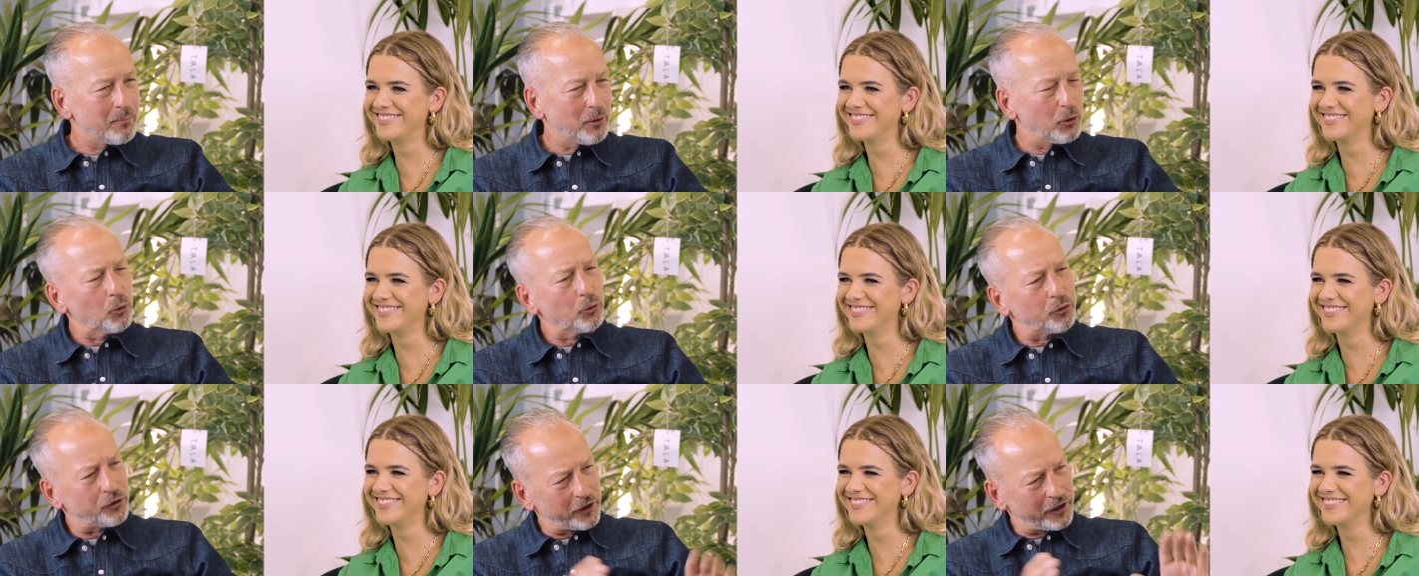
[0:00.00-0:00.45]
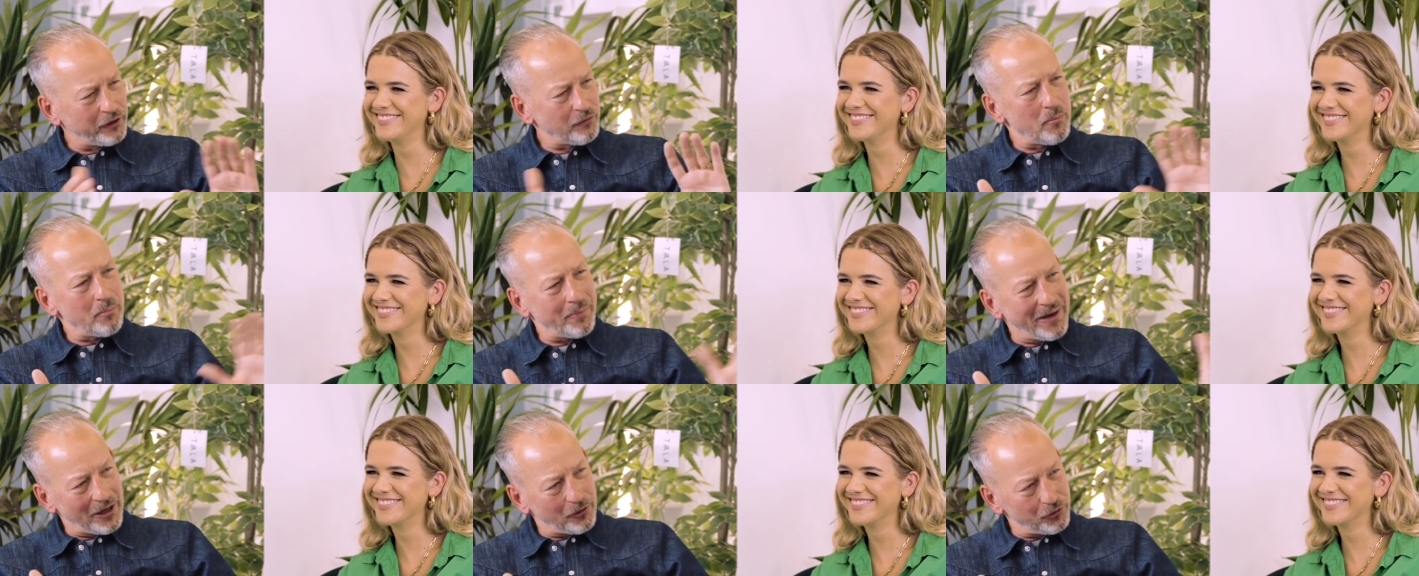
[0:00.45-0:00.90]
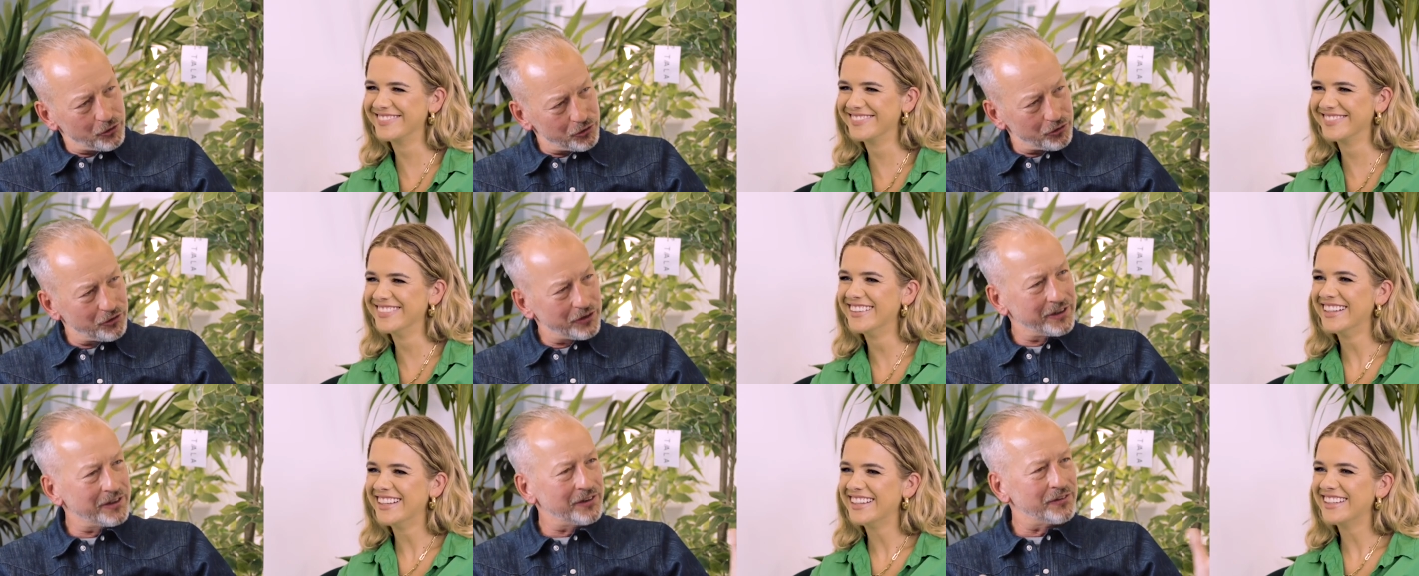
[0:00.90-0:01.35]
Speaker 1: but also given
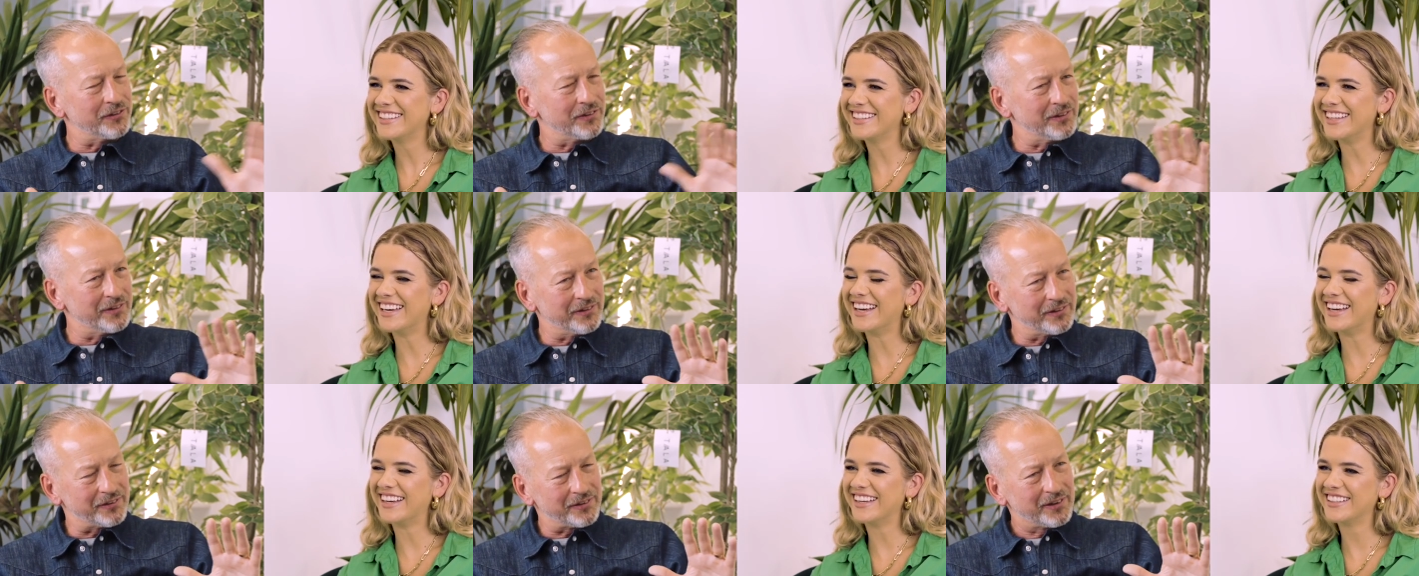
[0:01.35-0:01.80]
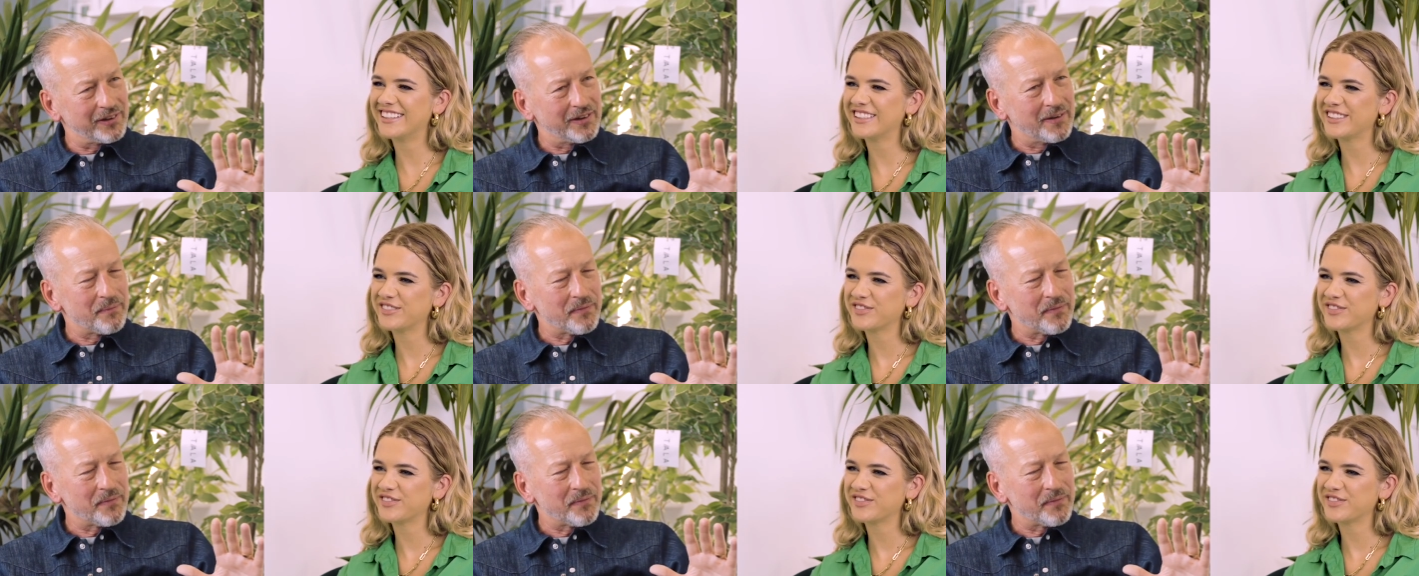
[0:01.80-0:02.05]
boundaries. yeah.